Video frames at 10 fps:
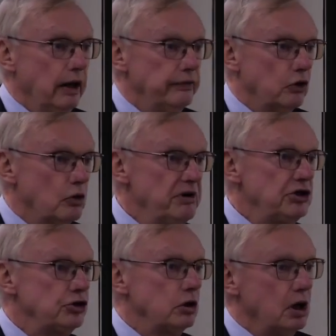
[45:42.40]
And the
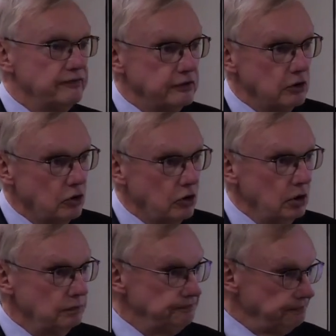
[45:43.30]
Commission, after
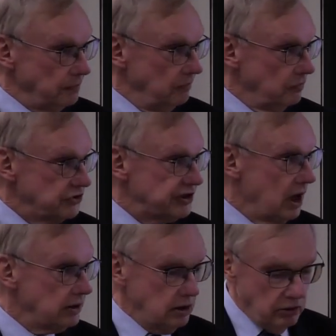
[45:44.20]
all,
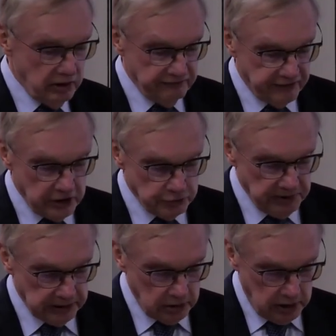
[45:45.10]
started an
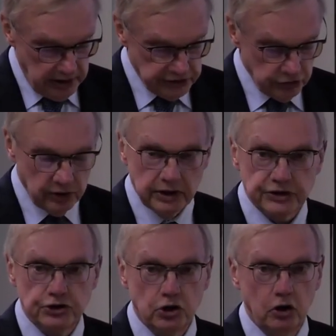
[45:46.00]
infringement case
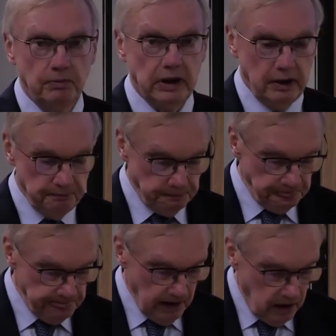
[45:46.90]
against Germany
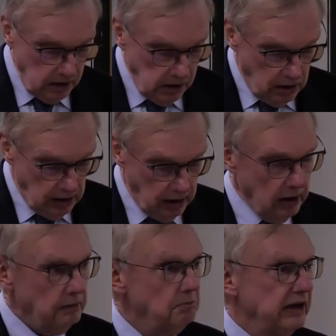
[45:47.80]

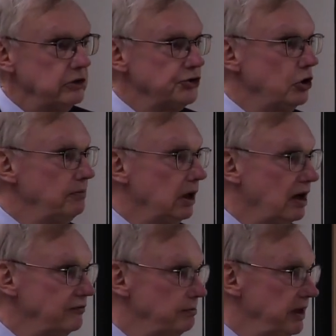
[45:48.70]
uh, but the German
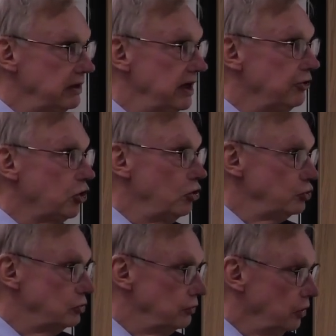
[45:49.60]
government then
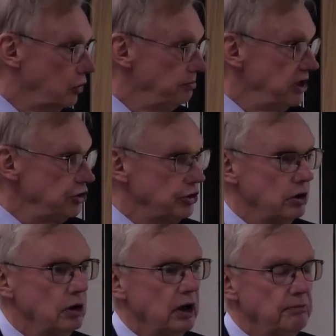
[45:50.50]
wrote to the
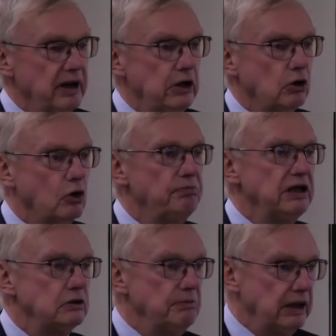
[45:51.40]
Commission and made a
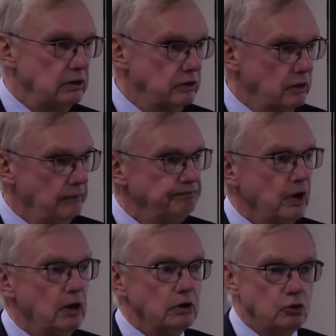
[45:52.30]
commitment
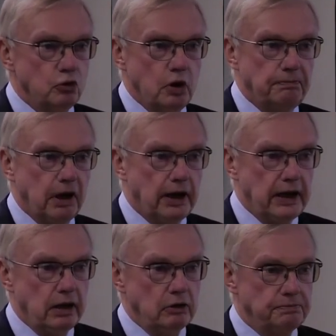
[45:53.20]
to
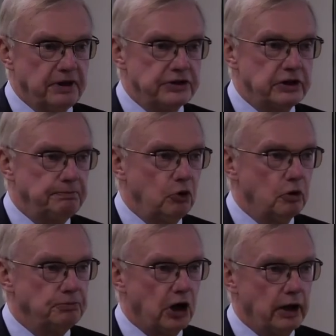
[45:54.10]
apply the
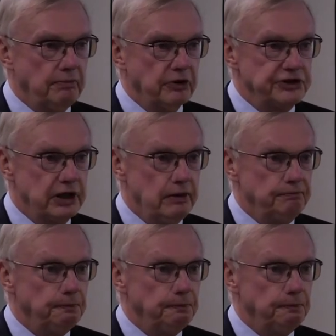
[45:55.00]
principle of primacy,